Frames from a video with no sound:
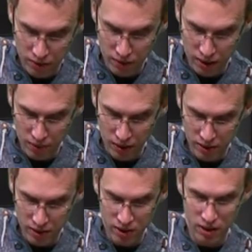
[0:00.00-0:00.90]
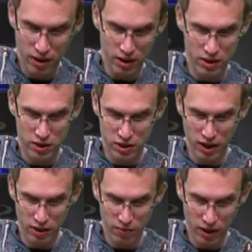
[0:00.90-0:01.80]
y1 uh,
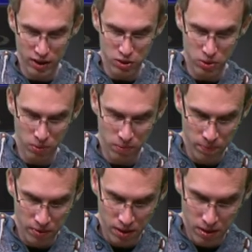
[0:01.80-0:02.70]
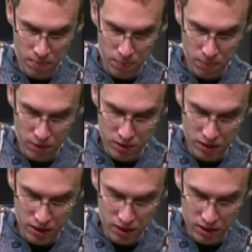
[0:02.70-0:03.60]
sine y2 plus
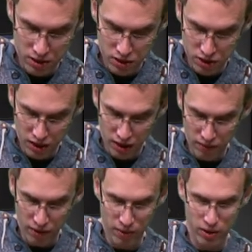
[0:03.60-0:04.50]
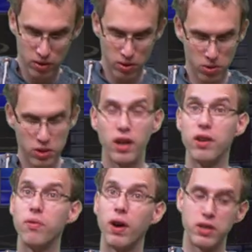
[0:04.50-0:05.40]
a sine y1
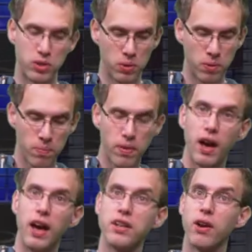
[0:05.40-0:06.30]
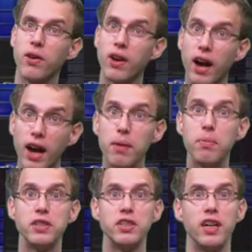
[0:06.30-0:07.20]
cosine y2 as our
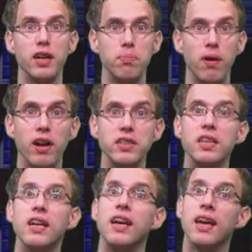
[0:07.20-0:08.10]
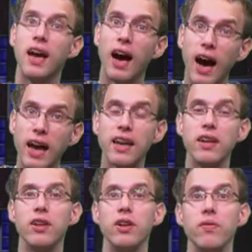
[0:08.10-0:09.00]
imaginary part. And
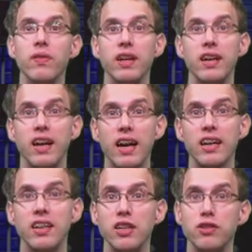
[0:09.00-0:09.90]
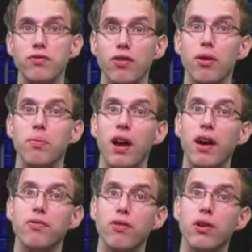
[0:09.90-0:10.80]
then we recognize the
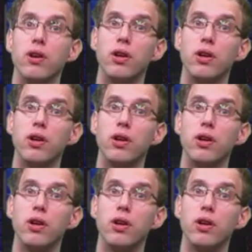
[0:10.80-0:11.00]
formula for